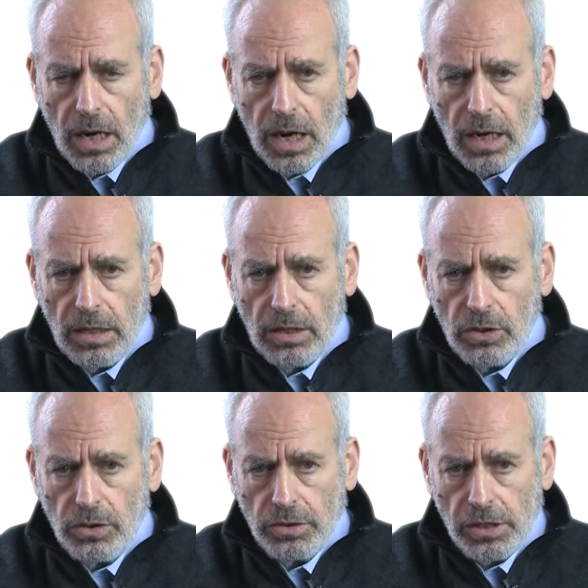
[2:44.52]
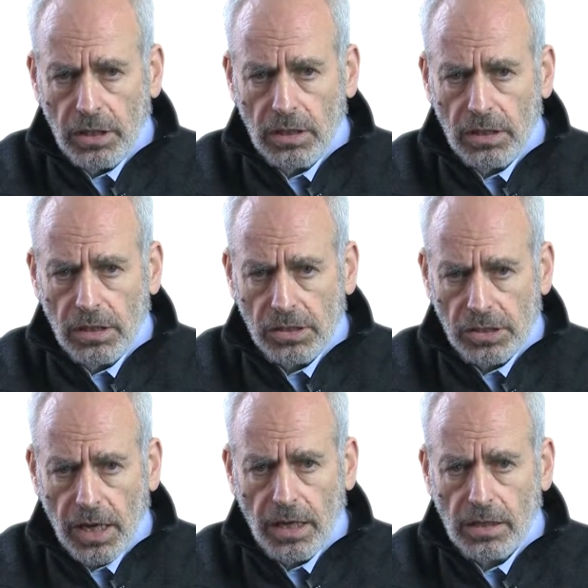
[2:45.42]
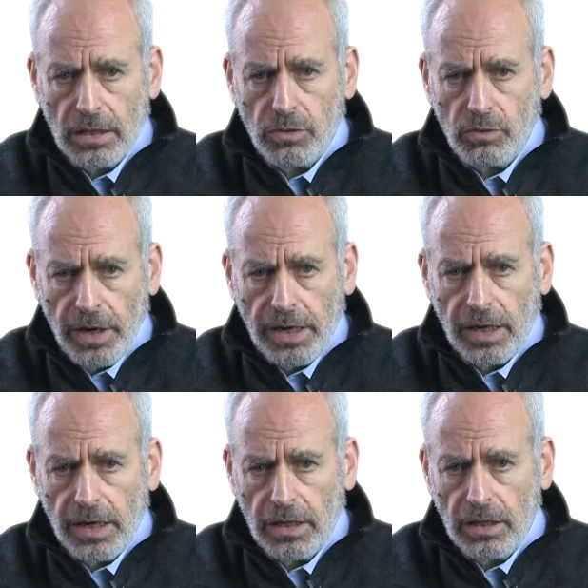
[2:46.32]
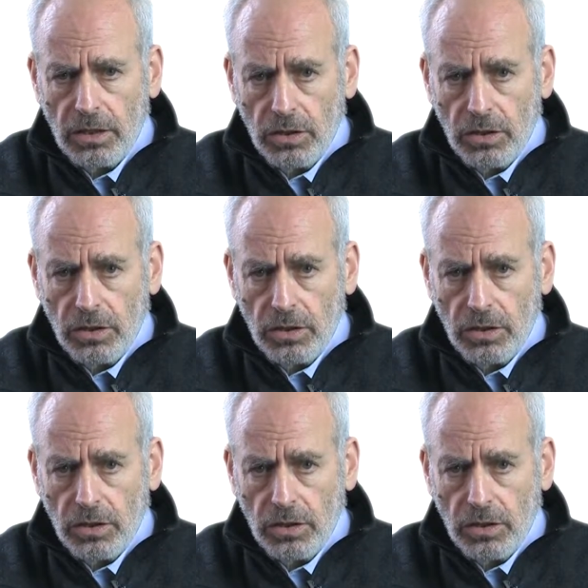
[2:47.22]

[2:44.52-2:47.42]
And New Zealand started regulating